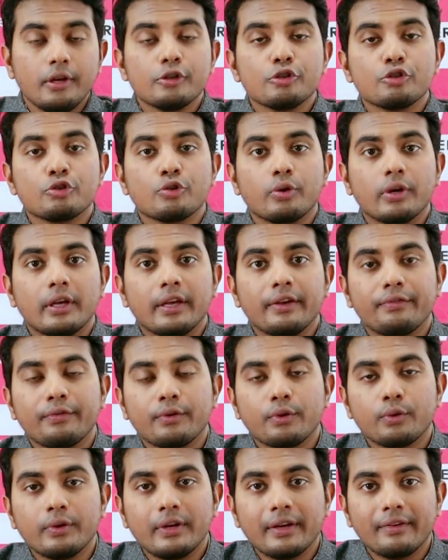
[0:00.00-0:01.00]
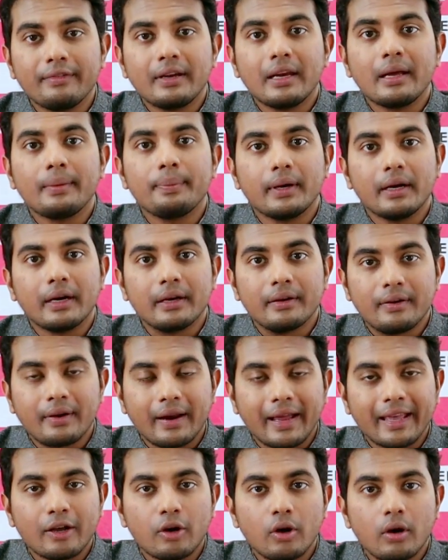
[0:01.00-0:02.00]
So if you develop a
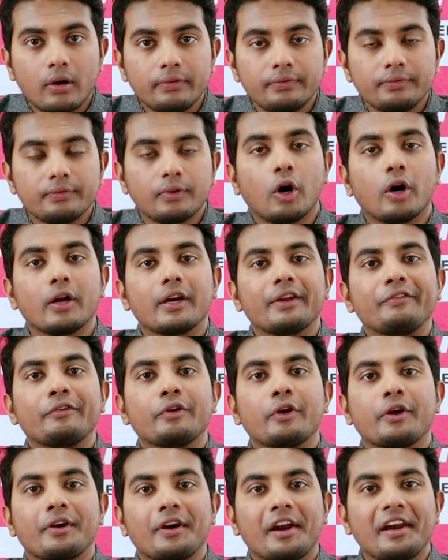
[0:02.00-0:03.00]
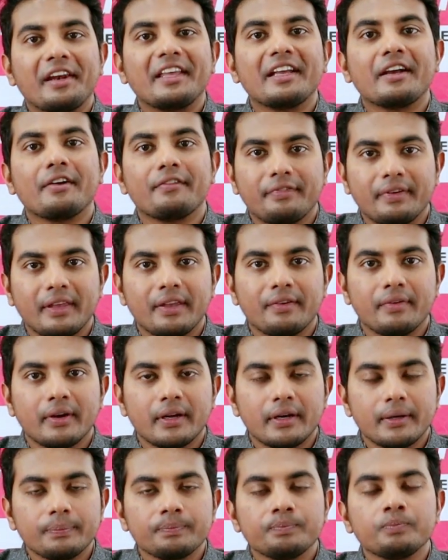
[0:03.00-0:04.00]
dry cough, or if you are running a
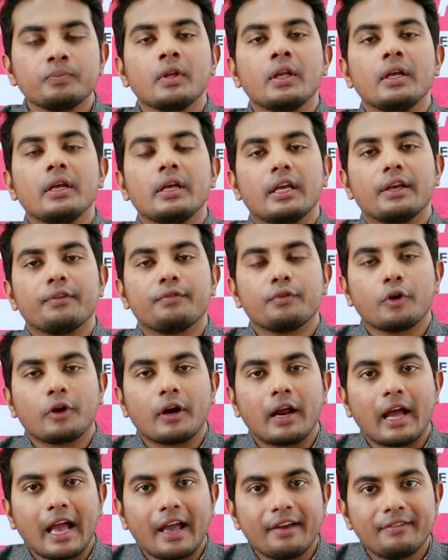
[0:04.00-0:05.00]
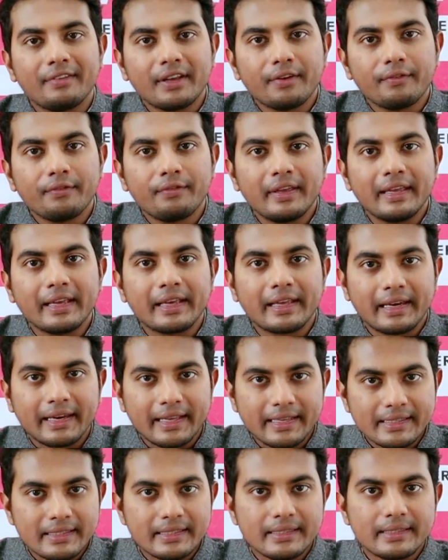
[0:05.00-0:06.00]
fever, if you are having
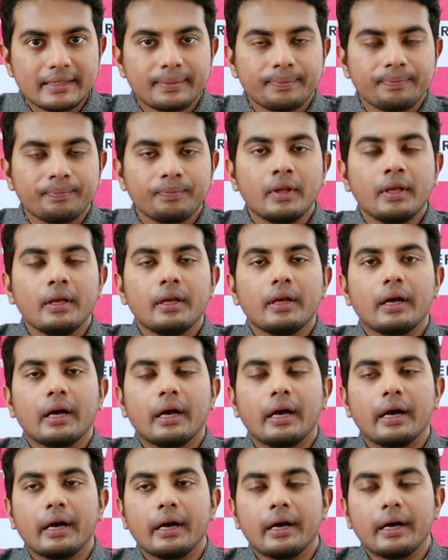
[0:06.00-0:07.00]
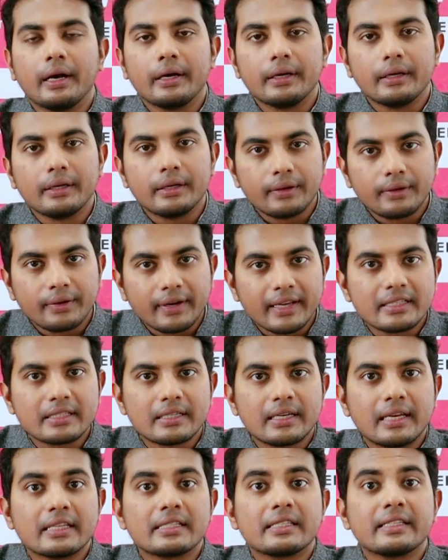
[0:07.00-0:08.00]
weakness,
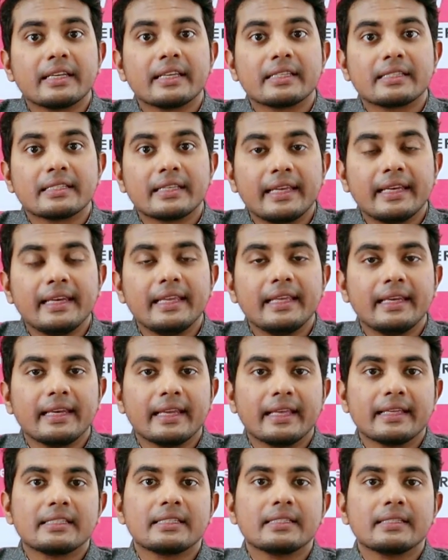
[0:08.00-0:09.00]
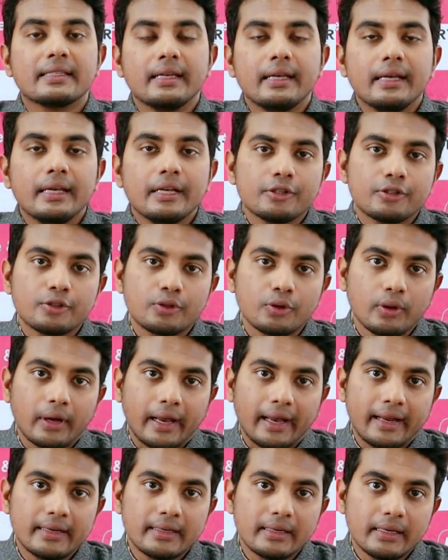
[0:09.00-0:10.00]
restlessness, giddiness. So,
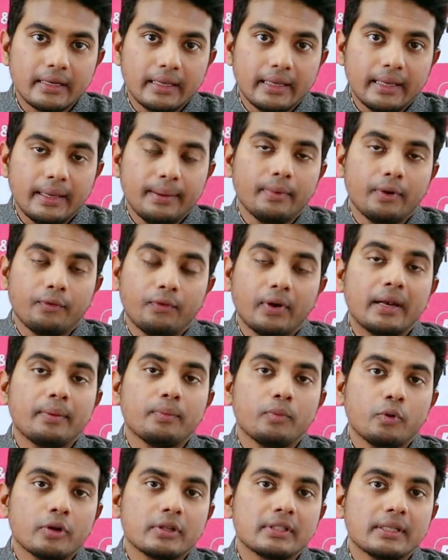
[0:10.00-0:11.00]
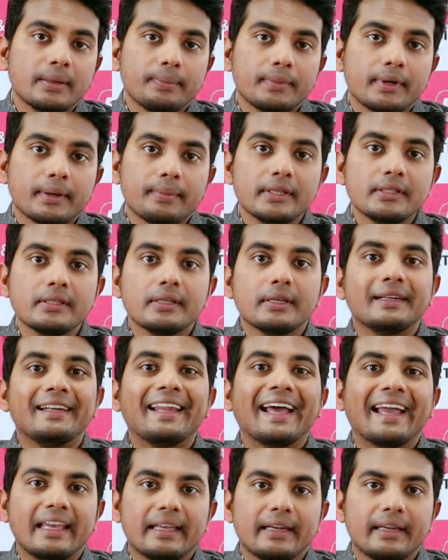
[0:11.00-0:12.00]
and one more symptom is
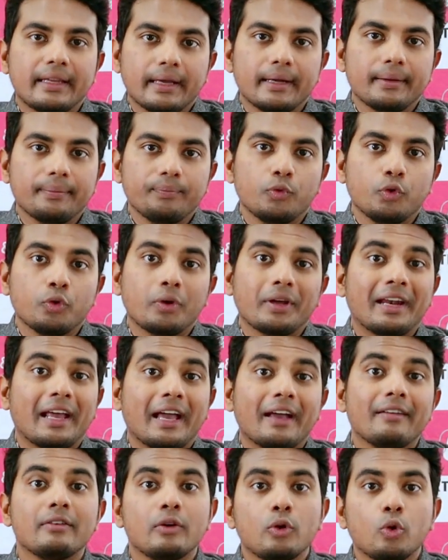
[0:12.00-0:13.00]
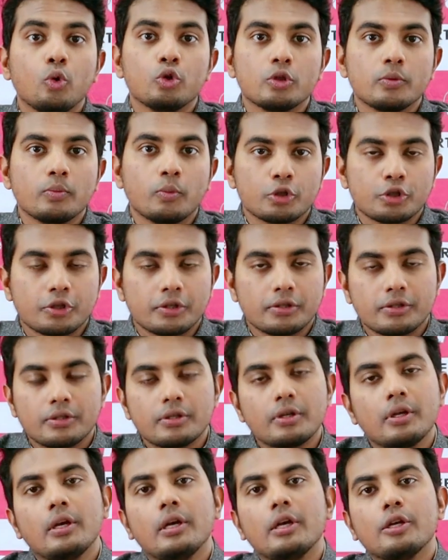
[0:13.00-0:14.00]
diarrhea. You can have loose motions.
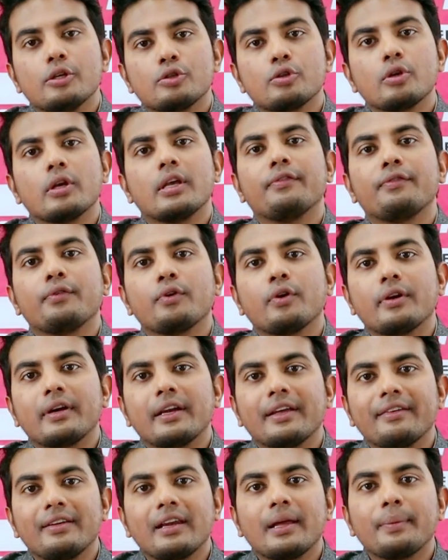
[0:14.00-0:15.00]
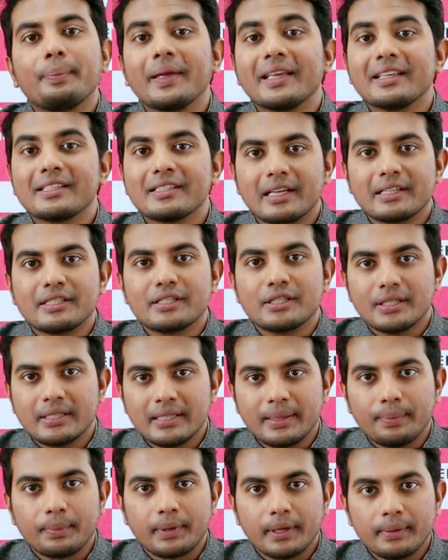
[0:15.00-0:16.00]
So, if you are developing such
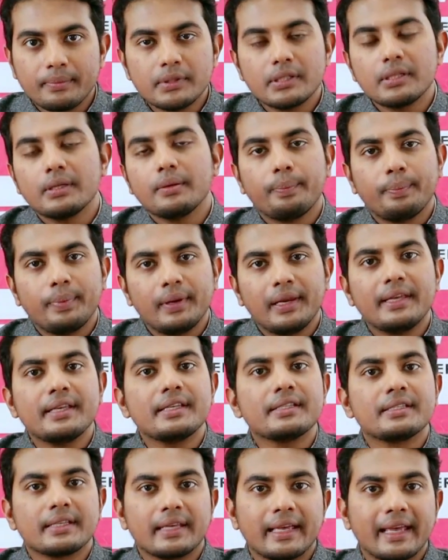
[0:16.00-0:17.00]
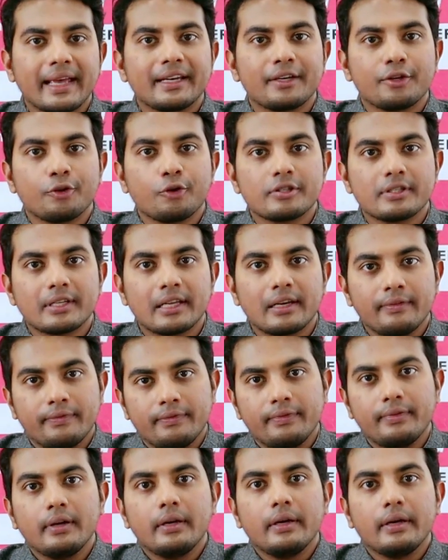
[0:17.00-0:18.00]
symptoms, please get yourself
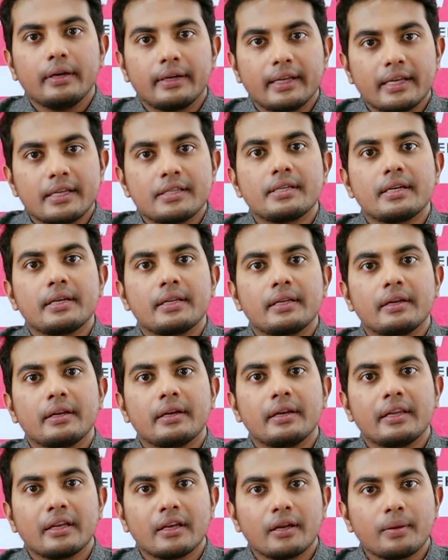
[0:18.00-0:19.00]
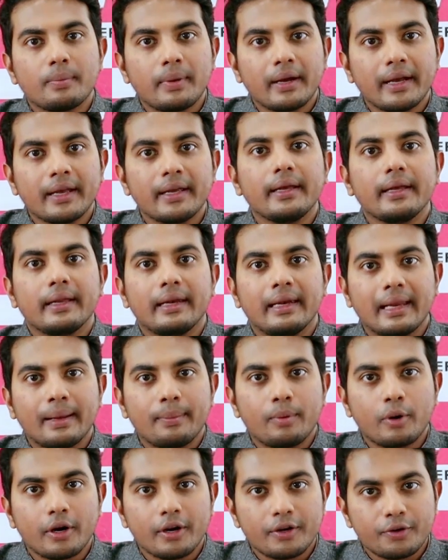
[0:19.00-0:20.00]
tested in a nearby
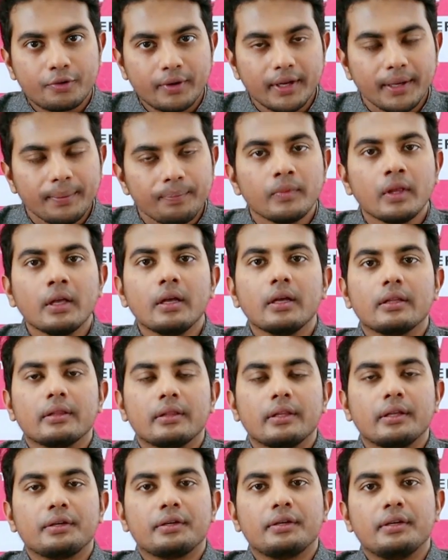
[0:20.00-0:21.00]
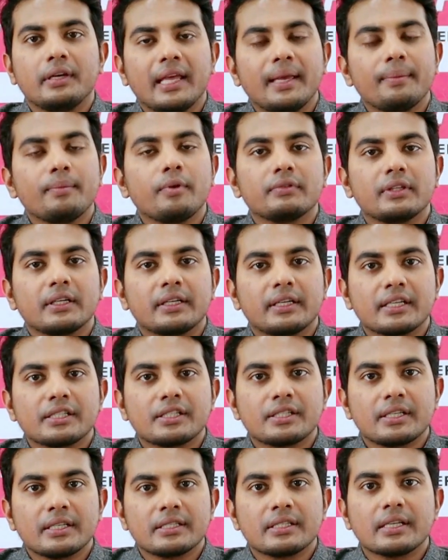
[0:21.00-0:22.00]
laboratory. The name of the
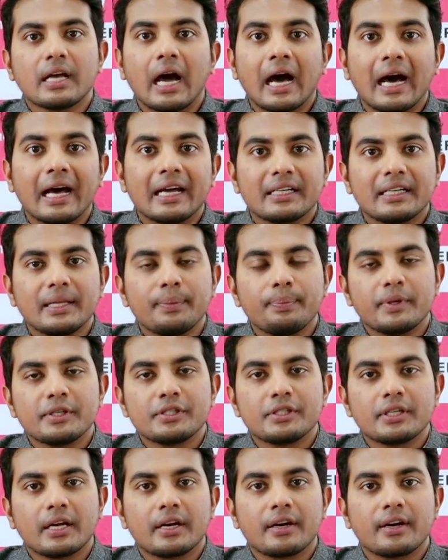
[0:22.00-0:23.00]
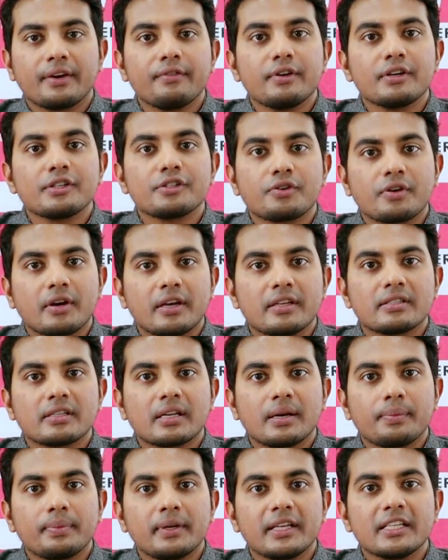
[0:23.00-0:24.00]
test is RT-PCR, reverse
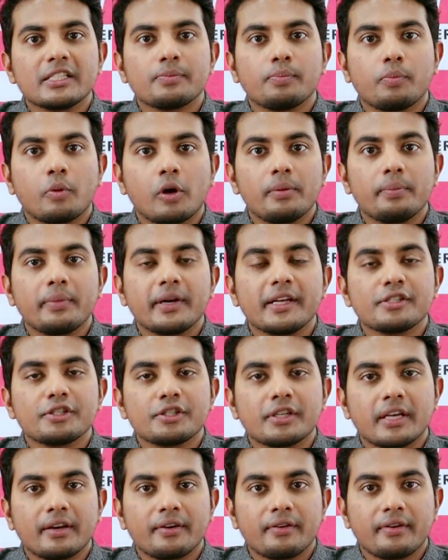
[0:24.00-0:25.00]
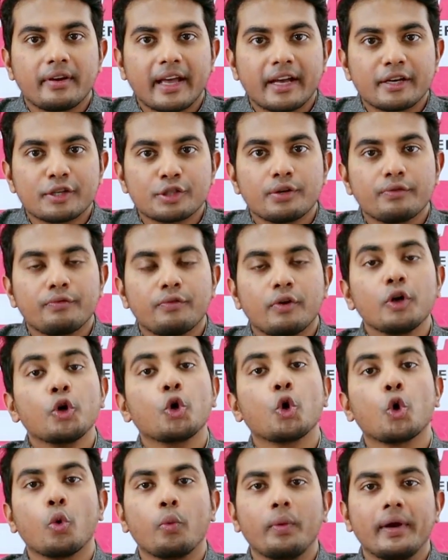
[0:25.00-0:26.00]
transcriptase polymerase chain reaction for
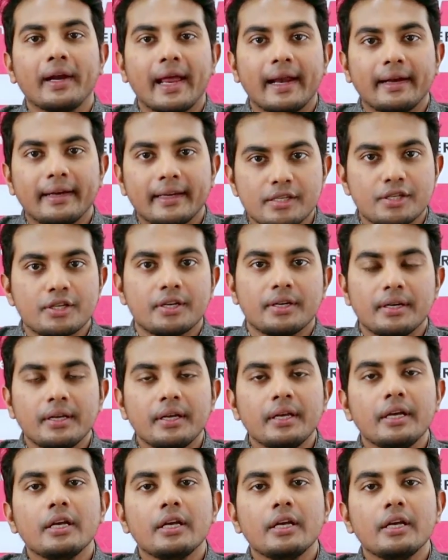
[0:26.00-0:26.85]
COVID antigen.